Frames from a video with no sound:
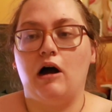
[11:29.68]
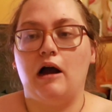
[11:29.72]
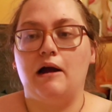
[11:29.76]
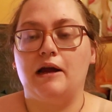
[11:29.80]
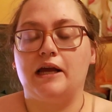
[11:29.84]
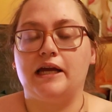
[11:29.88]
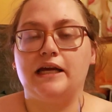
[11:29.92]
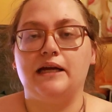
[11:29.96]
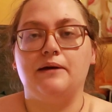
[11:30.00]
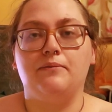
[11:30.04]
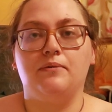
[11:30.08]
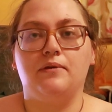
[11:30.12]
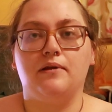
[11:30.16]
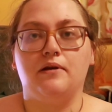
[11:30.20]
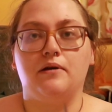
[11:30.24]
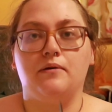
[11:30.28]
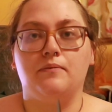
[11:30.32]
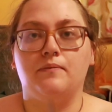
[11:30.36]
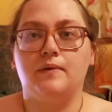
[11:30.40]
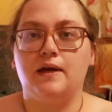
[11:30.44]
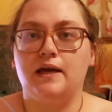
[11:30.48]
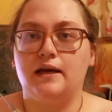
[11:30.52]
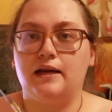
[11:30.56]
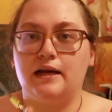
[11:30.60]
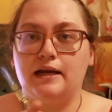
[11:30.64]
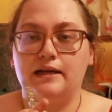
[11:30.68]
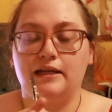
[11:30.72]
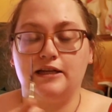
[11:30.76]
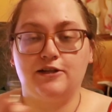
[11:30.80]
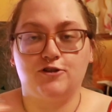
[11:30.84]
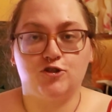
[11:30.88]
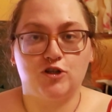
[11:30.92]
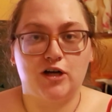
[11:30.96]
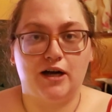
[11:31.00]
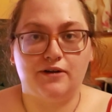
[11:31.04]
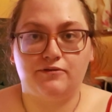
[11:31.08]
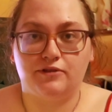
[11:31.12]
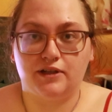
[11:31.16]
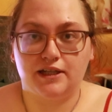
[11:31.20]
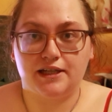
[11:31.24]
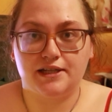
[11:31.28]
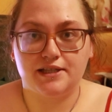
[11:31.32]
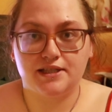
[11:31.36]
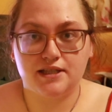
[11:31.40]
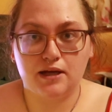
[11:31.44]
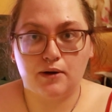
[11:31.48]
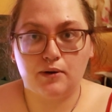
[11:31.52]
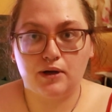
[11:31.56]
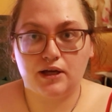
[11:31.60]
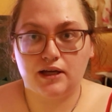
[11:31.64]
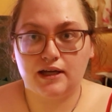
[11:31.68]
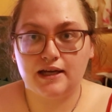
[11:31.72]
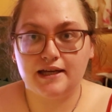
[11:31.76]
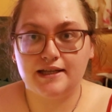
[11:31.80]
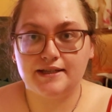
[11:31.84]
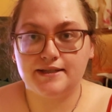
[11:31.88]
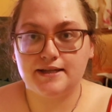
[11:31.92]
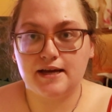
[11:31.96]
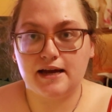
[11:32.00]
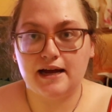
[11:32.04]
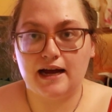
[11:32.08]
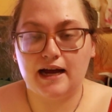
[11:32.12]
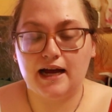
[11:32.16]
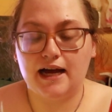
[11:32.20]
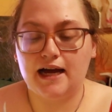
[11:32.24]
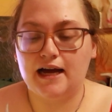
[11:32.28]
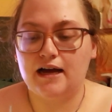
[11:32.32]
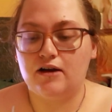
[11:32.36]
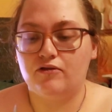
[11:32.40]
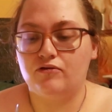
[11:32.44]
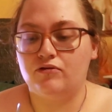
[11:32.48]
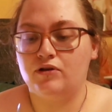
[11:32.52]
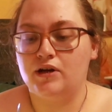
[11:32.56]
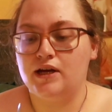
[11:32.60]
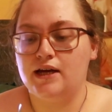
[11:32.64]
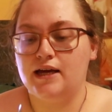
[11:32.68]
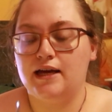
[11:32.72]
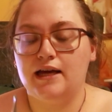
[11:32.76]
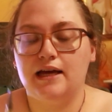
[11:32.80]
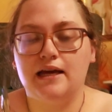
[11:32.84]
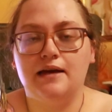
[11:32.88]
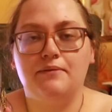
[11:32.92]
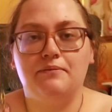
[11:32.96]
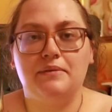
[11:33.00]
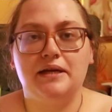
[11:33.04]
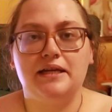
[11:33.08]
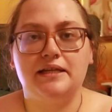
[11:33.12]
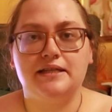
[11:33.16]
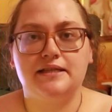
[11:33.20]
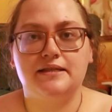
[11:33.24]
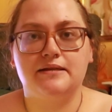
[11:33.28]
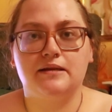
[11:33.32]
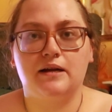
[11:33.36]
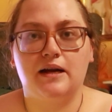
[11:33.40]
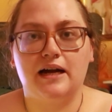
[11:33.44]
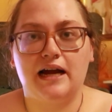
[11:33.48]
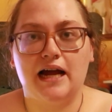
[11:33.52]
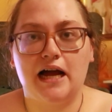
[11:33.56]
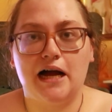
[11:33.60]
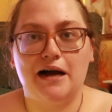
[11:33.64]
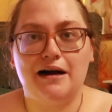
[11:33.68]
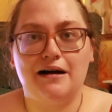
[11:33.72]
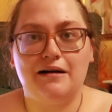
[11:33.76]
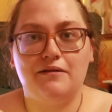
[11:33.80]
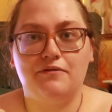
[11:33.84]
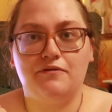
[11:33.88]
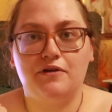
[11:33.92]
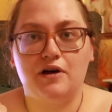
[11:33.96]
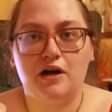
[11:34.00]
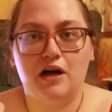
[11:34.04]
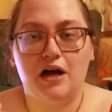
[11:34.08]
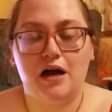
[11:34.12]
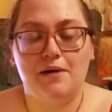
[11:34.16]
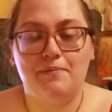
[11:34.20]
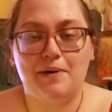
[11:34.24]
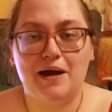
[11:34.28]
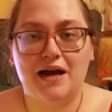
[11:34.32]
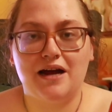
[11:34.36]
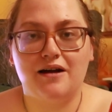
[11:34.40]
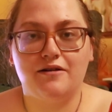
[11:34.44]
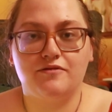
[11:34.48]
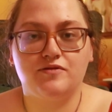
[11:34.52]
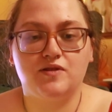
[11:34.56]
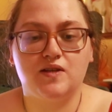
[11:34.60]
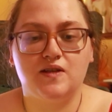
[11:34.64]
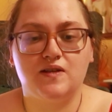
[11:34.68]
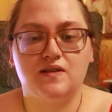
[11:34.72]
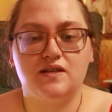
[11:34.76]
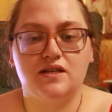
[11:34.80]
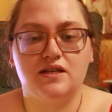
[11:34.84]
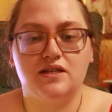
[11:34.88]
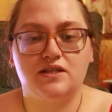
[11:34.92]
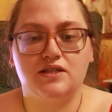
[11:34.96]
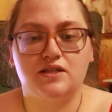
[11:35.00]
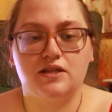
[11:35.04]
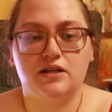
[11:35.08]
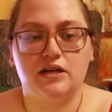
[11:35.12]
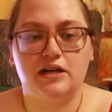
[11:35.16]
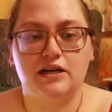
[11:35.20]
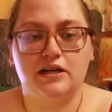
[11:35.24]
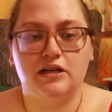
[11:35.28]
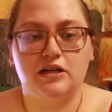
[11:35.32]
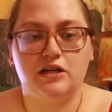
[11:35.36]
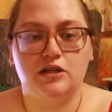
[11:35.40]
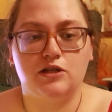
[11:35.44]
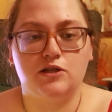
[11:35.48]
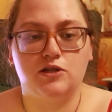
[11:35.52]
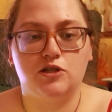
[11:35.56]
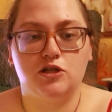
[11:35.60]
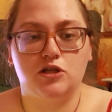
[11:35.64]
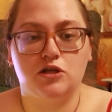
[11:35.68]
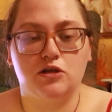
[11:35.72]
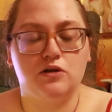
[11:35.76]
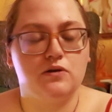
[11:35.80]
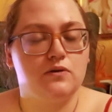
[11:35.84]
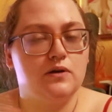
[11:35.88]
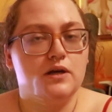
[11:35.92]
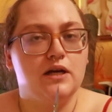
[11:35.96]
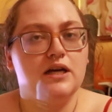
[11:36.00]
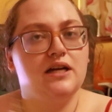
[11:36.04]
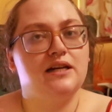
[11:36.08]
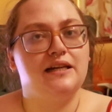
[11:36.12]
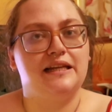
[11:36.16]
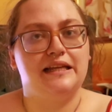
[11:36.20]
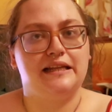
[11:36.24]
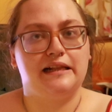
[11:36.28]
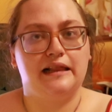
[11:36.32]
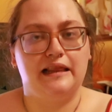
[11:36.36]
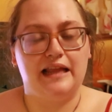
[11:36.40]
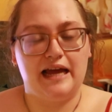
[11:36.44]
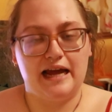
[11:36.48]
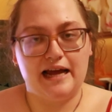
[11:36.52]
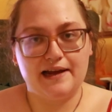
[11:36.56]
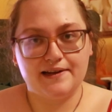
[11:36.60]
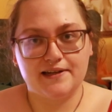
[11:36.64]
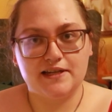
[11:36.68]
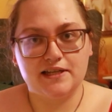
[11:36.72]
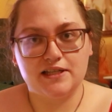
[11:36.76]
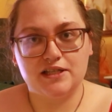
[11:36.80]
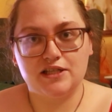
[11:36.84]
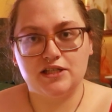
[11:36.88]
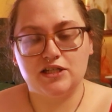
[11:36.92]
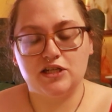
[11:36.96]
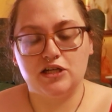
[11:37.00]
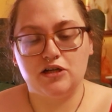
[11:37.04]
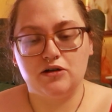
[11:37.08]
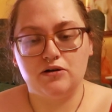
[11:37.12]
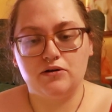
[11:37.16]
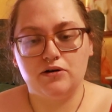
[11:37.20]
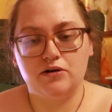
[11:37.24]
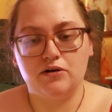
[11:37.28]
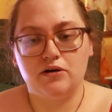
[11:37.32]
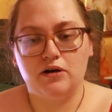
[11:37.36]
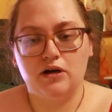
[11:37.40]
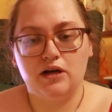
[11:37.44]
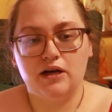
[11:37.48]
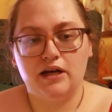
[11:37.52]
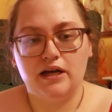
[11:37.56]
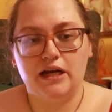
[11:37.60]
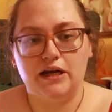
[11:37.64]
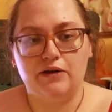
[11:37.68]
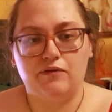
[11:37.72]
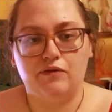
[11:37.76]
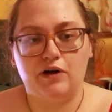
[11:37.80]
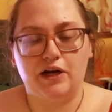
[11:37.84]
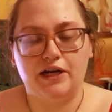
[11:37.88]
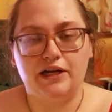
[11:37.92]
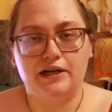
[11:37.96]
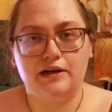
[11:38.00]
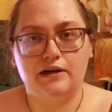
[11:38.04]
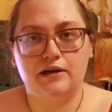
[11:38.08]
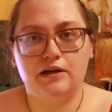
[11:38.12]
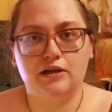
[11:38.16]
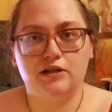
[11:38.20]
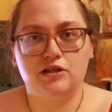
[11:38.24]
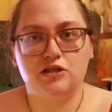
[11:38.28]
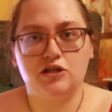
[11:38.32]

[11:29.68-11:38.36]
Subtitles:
I keep them in any travelling sewing kits I have. It means that I have a pair of scissors that I can do little edits to, if I